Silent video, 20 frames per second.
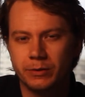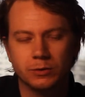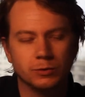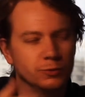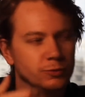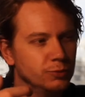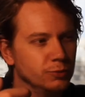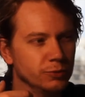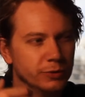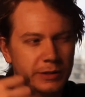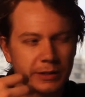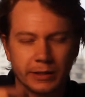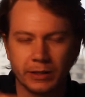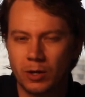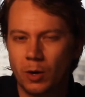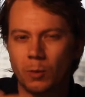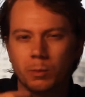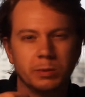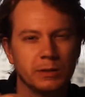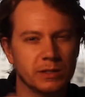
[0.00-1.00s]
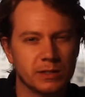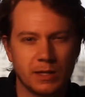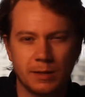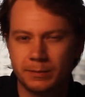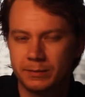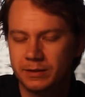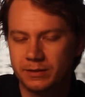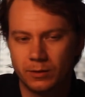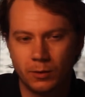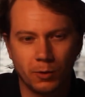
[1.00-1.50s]
it really opens
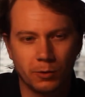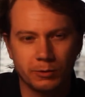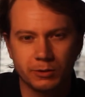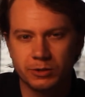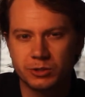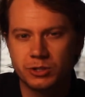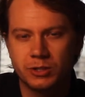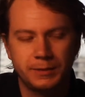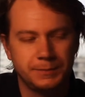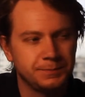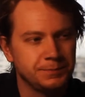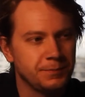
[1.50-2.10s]
up the orange.